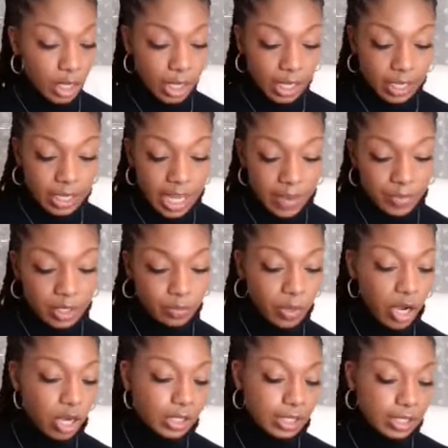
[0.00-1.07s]
He led me to
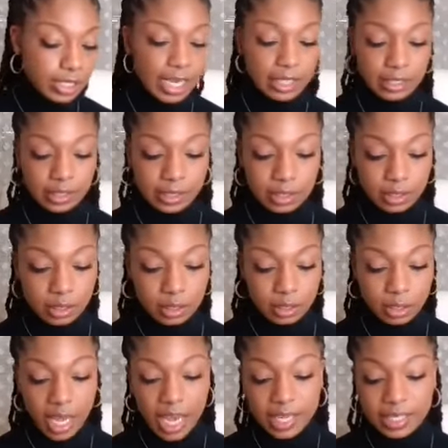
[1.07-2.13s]
Paul and Silas,
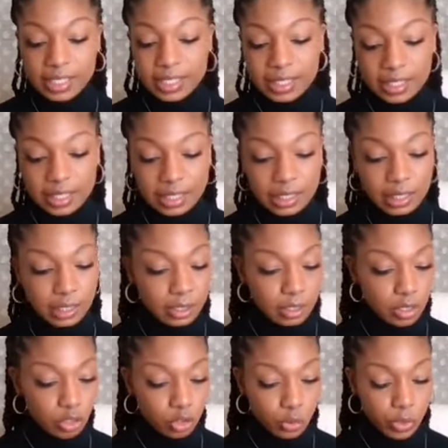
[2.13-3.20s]
Acts
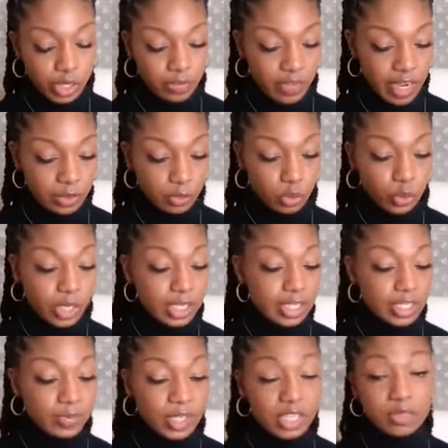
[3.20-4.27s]

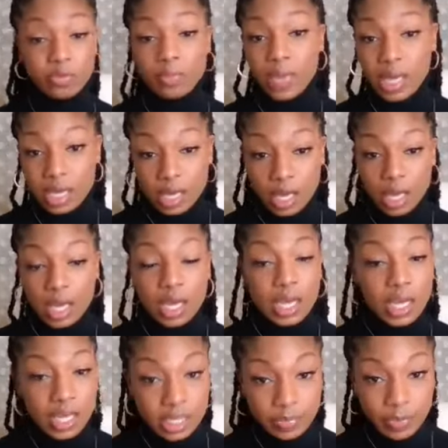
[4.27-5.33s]
16:25-26. Because for me,
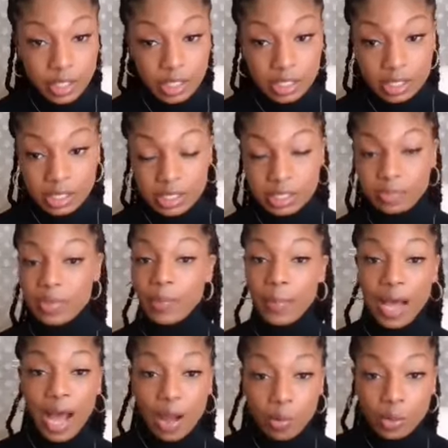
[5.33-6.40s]
he can speak these things to me.
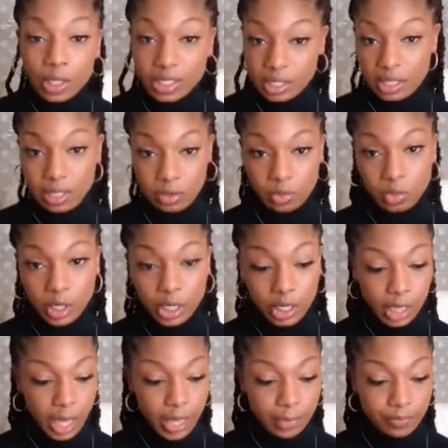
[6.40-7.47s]
But I want to see it in the
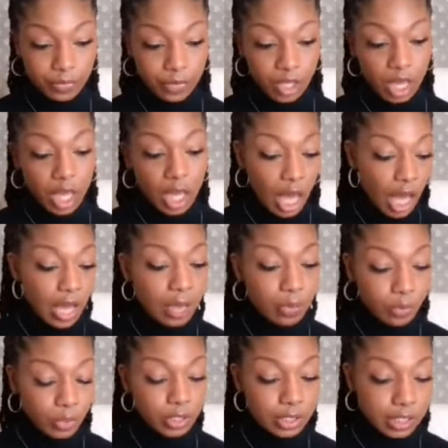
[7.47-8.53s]
Word. Like, I
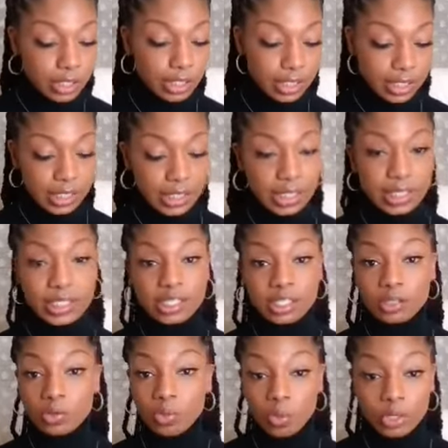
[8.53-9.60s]
want to see
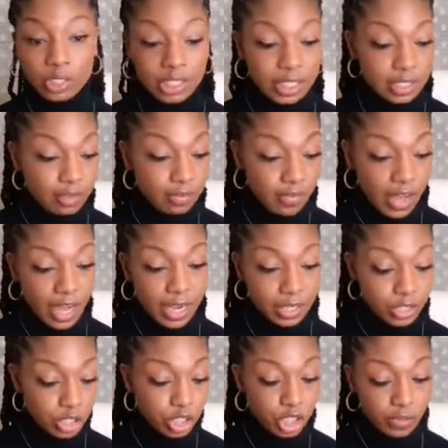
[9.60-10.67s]
what these divine
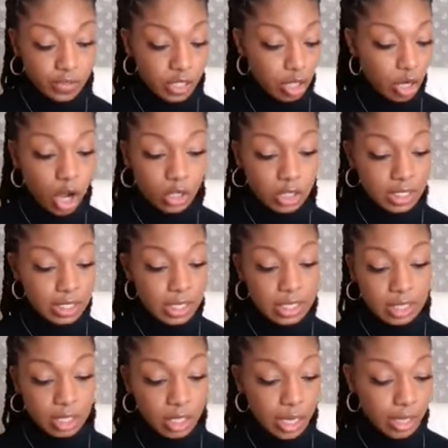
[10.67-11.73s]
shifts and all these
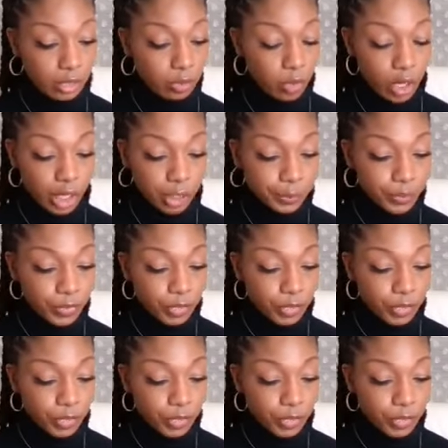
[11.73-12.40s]
things look like in the Word.